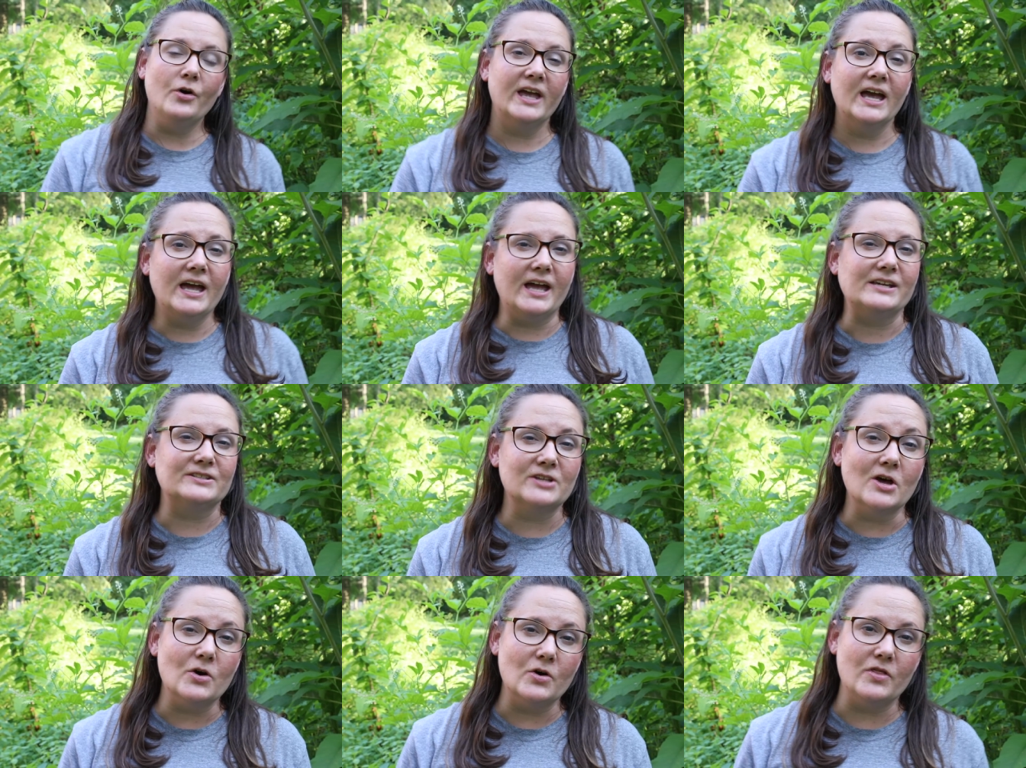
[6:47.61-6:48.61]
Okay,
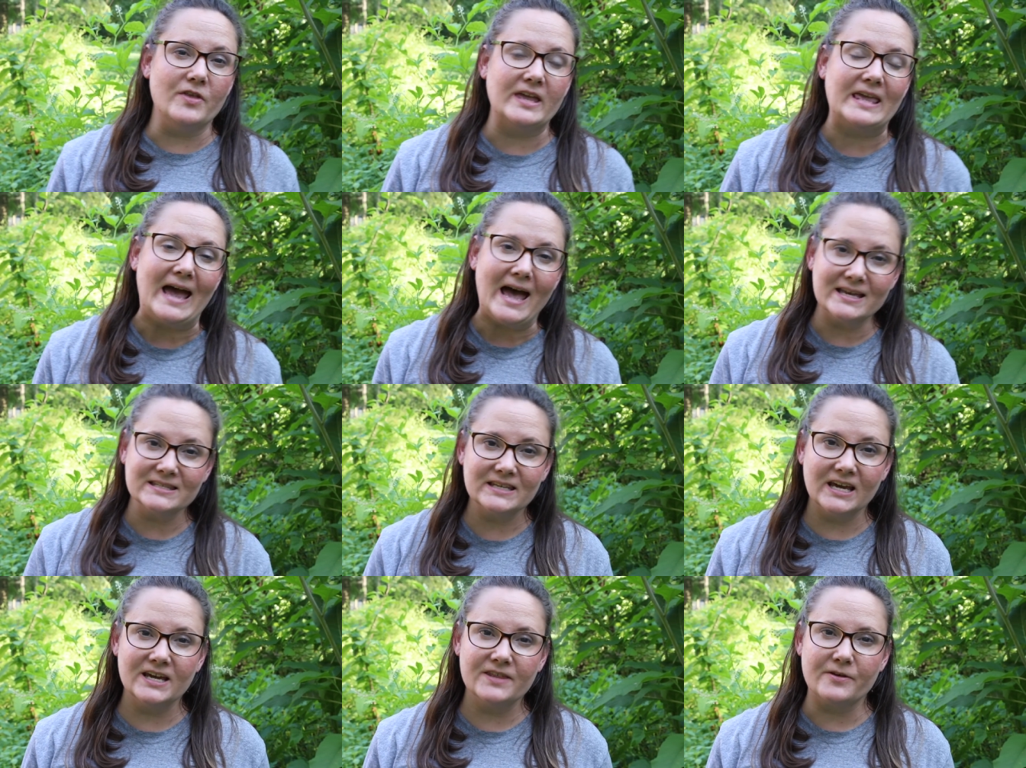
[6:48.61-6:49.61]
so the
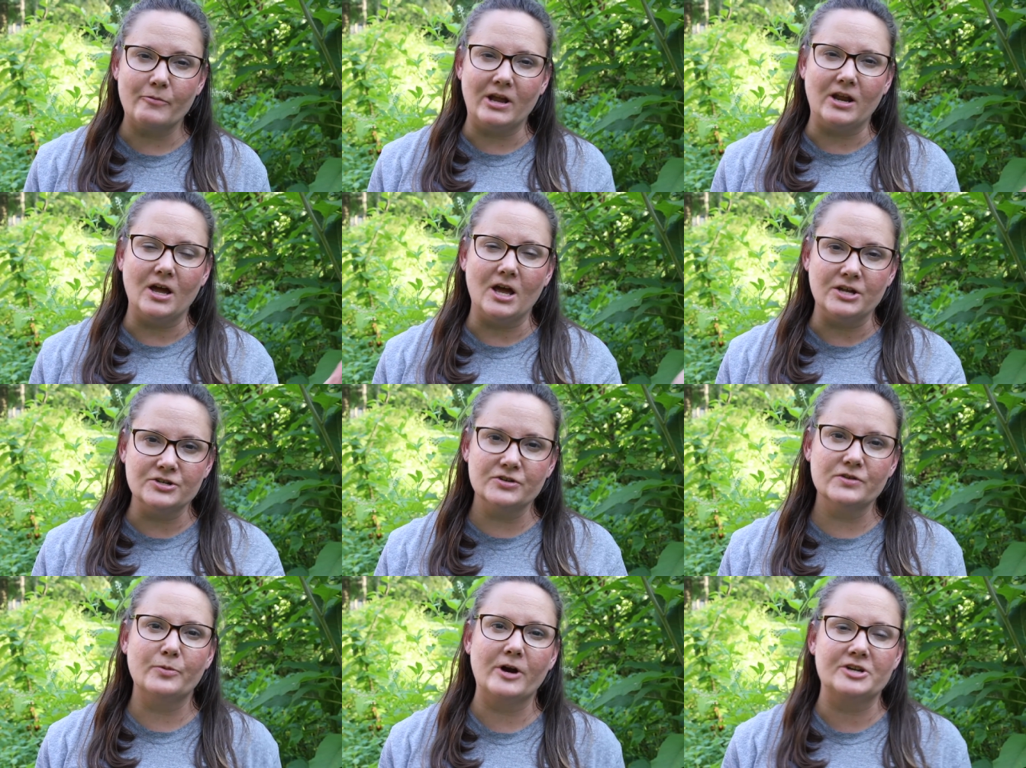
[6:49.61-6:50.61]
gasket that went
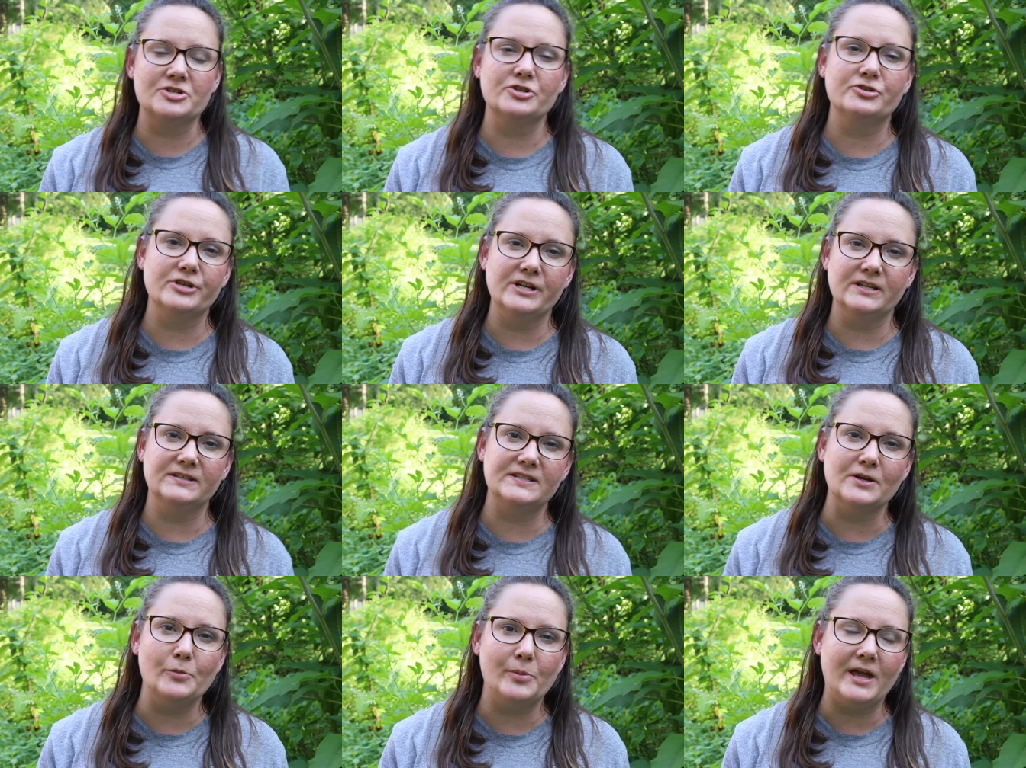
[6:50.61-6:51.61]
under the pressure treated
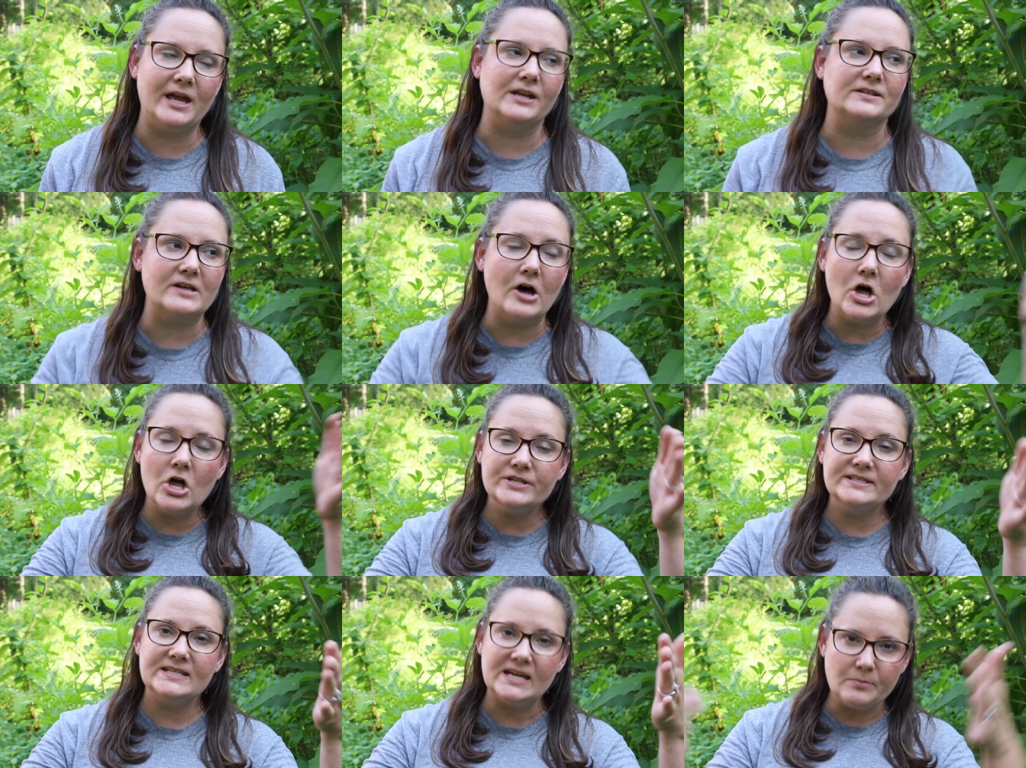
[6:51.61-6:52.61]
sill plate is all
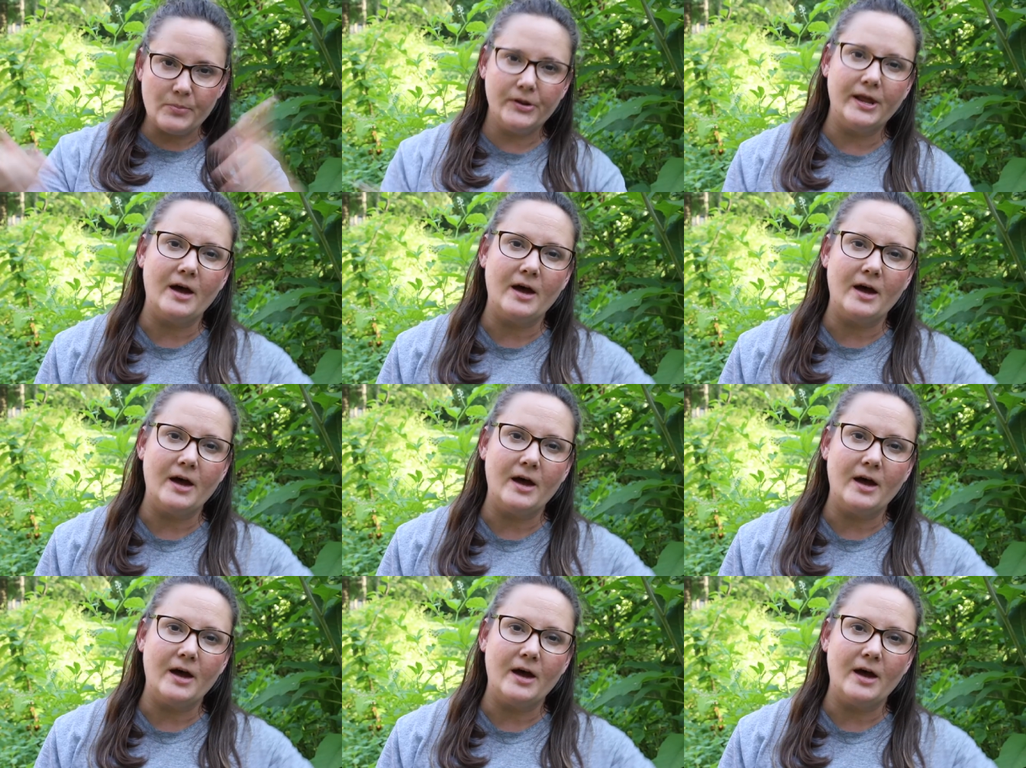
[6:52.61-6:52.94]
stapled